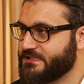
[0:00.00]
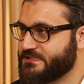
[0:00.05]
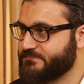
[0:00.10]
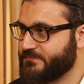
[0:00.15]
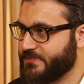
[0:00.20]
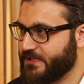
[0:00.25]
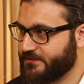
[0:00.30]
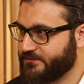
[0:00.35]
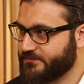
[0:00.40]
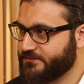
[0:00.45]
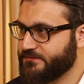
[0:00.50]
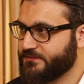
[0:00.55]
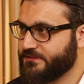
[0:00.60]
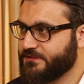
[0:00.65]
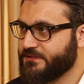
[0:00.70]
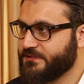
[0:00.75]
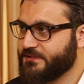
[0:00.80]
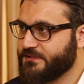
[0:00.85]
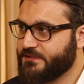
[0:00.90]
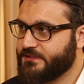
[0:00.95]
this matter.
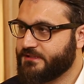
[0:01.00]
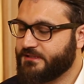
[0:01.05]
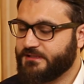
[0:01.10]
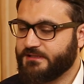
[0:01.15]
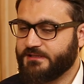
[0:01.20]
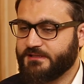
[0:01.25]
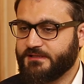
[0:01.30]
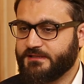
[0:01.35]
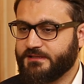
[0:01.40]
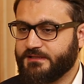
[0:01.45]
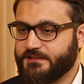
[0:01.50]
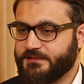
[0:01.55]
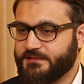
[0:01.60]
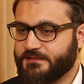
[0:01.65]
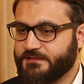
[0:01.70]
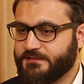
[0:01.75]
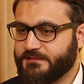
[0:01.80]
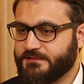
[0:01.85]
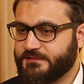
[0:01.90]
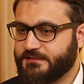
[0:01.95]

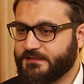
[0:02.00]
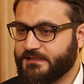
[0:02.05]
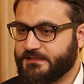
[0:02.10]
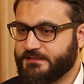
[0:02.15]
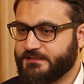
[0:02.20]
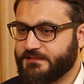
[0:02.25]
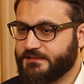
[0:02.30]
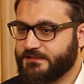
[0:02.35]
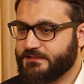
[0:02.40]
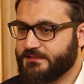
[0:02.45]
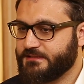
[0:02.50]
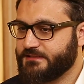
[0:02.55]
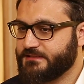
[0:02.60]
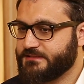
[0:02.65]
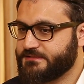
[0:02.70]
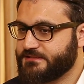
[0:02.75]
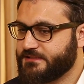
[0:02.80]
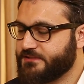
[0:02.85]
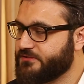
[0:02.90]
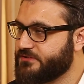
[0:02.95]

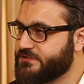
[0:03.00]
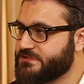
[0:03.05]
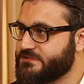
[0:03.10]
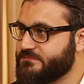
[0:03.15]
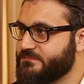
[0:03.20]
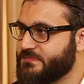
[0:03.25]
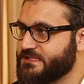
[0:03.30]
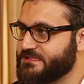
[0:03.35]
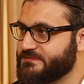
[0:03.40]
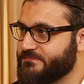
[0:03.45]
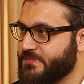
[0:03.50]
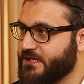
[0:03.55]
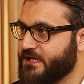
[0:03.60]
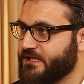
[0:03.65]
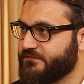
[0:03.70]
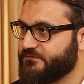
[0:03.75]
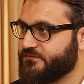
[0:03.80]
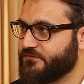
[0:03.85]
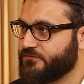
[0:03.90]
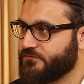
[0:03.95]
That terrorism is
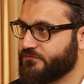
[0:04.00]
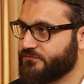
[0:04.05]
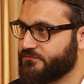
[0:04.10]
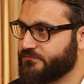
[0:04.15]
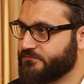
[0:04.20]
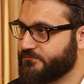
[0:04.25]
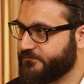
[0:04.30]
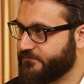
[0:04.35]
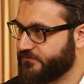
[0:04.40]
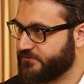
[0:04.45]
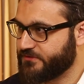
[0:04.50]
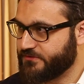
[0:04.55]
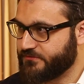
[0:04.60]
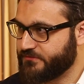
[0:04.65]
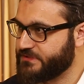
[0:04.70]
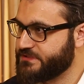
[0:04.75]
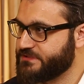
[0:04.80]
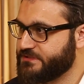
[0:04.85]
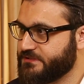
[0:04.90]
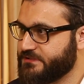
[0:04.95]
bad for the
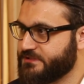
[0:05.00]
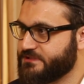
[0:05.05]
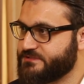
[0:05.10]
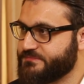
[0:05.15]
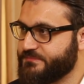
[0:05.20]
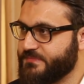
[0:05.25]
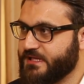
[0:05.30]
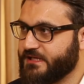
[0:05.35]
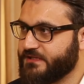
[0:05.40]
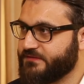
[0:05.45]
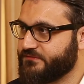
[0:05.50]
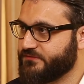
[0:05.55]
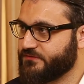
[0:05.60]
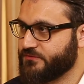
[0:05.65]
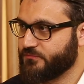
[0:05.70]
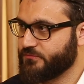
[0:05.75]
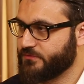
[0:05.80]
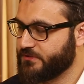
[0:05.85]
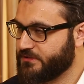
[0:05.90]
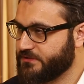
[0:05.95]
region, it's bad for
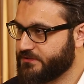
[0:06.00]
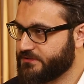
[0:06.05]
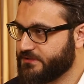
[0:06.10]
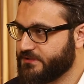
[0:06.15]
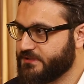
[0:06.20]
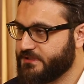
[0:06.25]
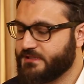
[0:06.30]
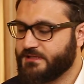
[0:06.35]
the world.